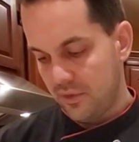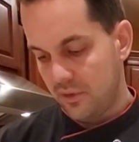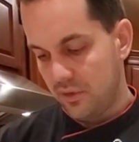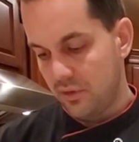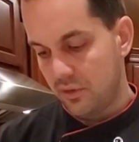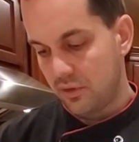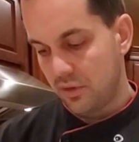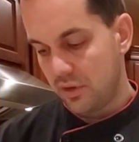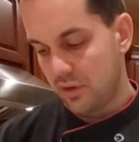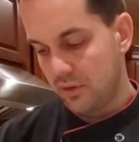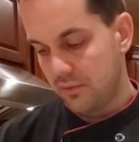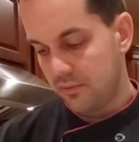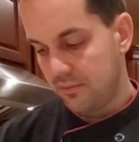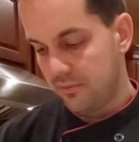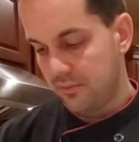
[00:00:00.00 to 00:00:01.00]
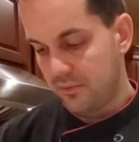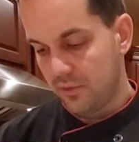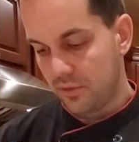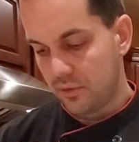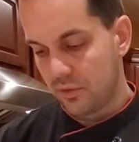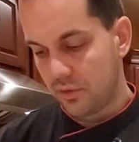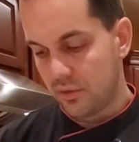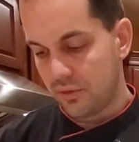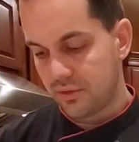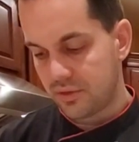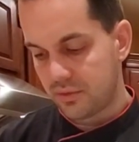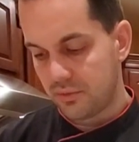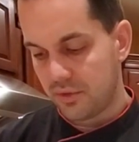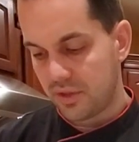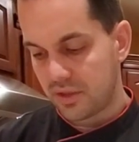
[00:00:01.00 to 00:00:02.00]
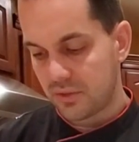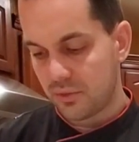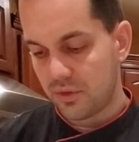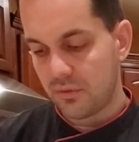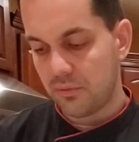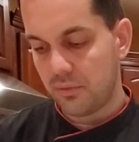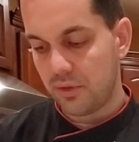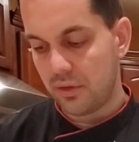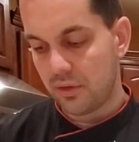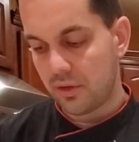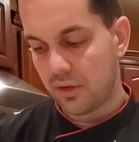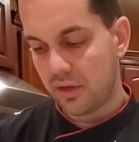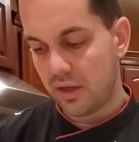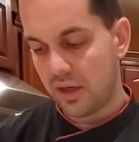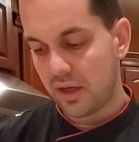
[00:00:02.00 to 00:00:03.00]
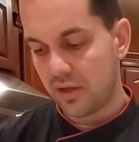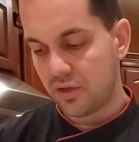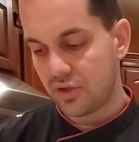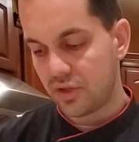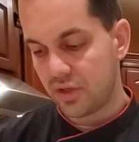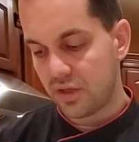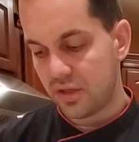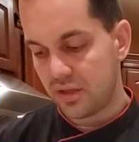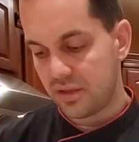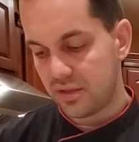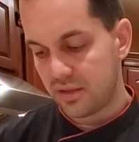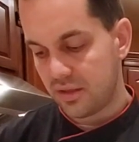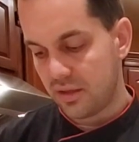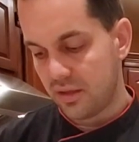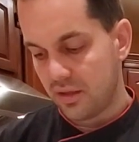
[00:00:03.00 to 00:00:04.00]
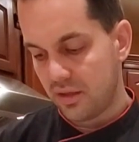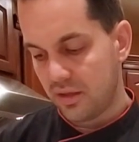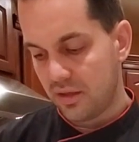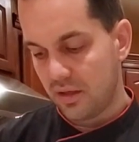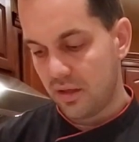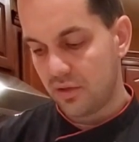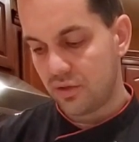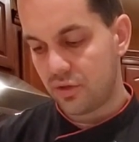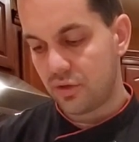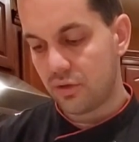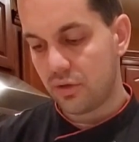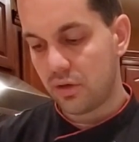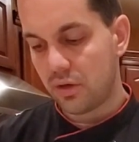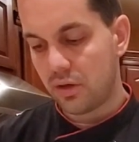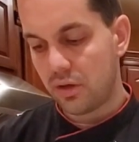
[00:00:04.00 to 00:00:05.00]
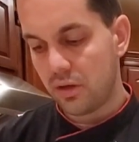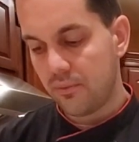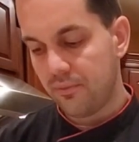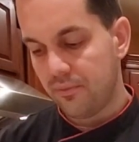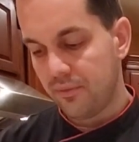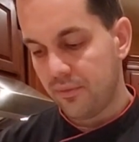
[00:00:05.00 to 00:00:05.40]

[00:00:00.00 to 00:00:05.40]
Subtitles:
Your noodles mixed with milk, egg and cheese, and sugar.